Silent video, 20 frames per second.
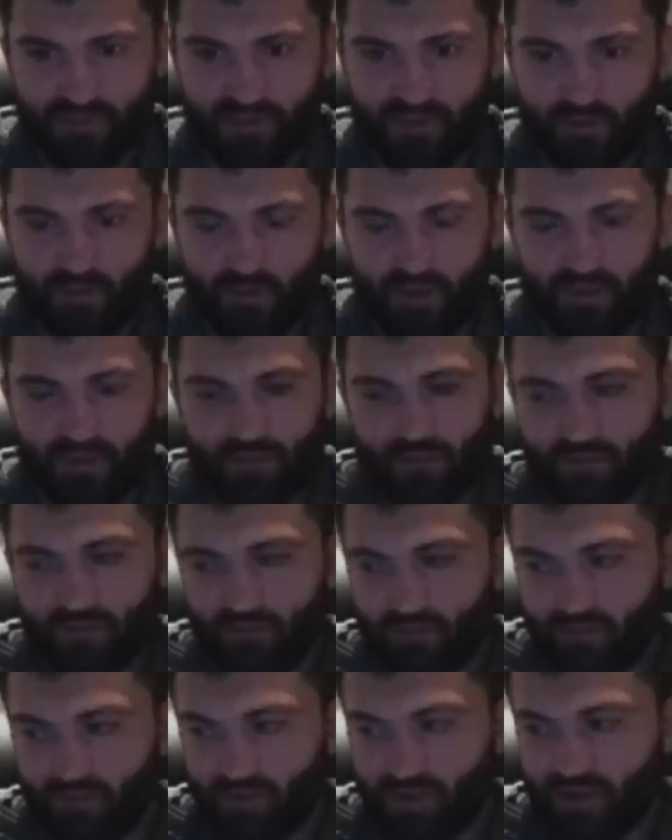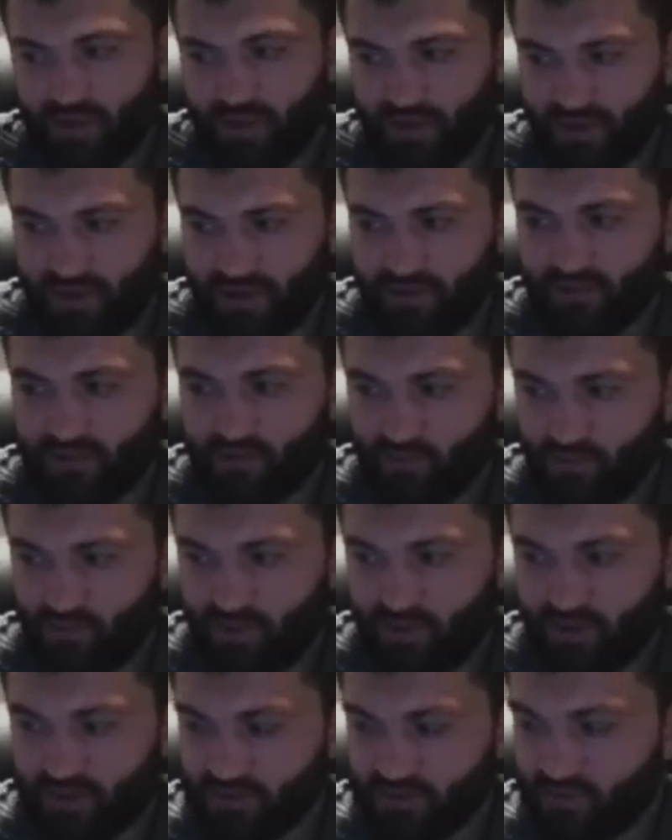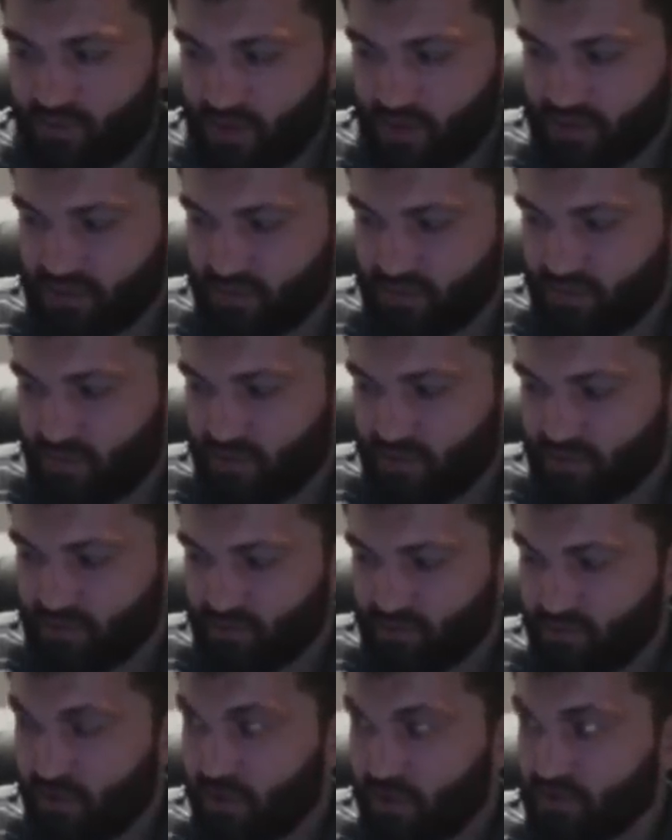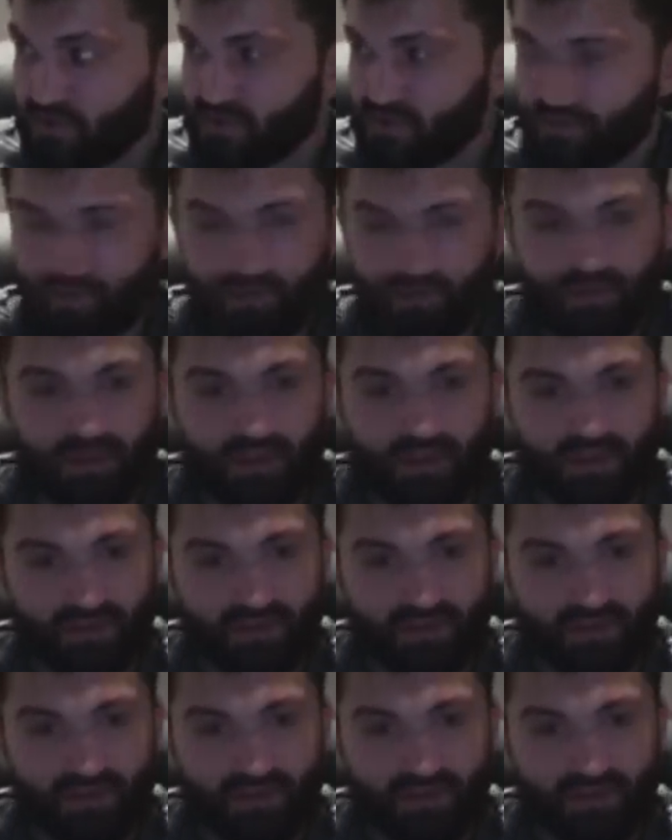One, 2 round boxing match, 2 rounds MMA.